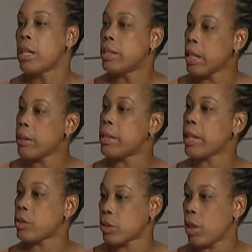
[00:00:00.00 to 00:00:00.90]
They,
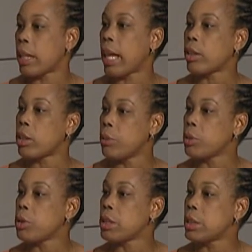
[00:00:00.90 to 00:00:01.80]
there's a lot of
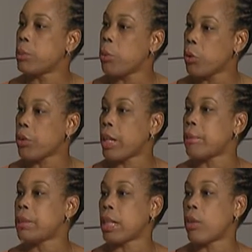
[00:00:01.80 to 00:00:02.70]
community
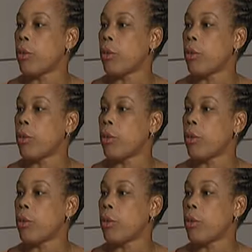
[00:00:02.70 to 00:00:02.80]
programs that